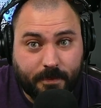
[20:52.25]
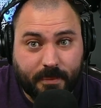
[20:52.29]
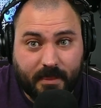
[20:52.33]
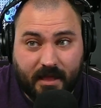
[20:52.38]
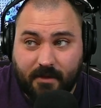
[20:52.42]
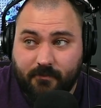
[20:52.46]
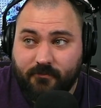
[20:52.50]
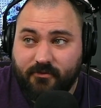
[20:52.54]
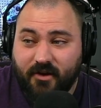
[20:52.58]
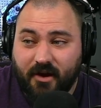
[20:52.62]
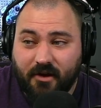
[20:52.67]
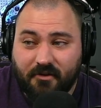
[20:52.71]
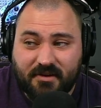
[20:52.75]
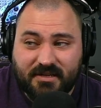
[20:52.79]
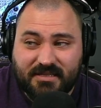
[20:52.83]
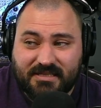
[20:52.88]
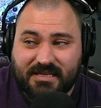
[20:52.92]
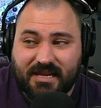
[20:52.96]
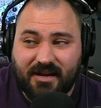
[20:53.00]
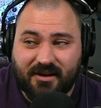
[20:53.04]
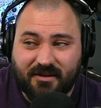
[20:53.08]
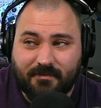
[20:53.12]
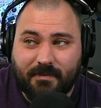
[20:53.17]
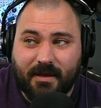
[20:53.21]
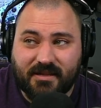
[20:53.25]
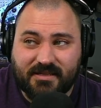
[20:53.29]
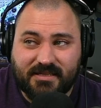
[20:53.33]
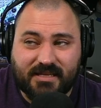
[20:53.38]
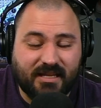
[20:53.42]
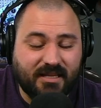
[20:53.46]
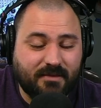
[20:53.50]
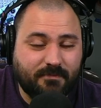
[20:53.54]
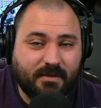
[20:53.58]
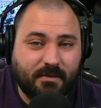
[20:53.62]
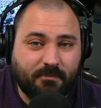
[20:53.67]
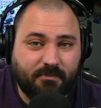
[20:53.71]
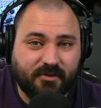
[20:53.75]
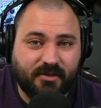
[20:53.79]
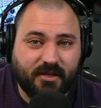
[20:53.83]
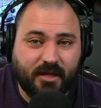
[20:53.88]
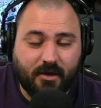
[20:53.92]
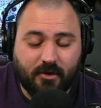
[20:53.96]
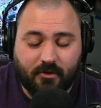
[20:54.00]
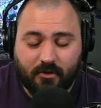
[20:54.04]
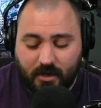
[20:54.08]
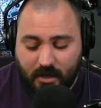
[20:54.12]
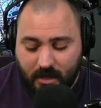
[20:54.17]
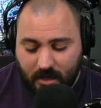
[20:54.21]
I'm very scared about telling people
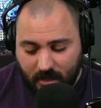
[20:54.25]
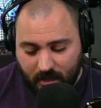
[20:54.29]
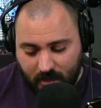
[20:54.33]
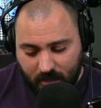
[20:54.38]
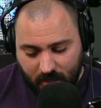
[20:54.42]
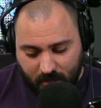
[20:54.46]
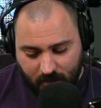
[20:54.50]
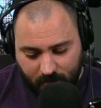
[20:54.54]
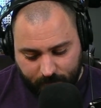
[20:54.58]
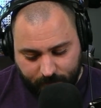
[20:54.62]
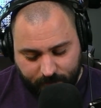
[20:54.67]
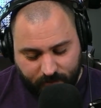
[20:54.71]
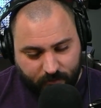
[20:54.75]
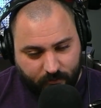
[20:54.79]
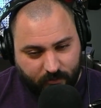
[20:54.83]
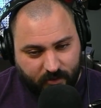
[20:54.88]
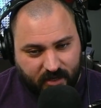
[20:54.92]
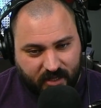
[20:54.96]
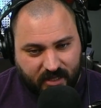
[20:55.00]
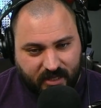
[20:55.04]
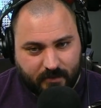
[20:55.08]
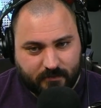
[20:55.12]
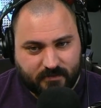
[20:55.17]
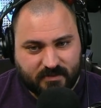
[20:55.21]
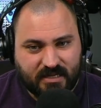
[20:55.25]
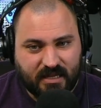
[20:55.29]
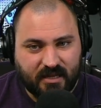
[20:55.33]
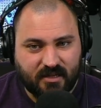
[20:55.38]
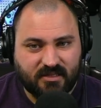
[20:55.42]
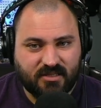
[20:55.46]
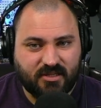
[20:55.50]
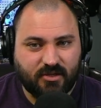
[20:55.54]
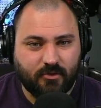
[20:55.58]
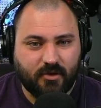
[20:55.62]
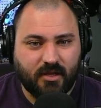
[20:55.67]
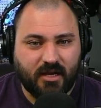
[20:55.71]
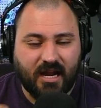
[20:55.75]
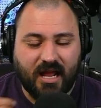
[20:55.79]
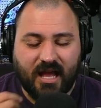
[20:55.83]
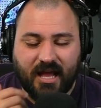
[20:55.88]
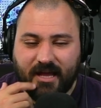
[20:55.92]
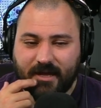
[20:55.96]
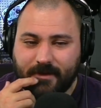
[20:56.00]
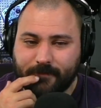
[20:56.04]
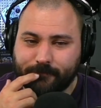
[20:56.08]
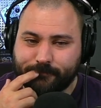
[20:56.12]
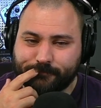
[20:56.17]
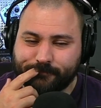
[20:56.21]
no. But when it comes down to it,
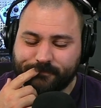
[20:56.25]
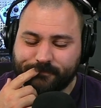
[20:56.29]
um,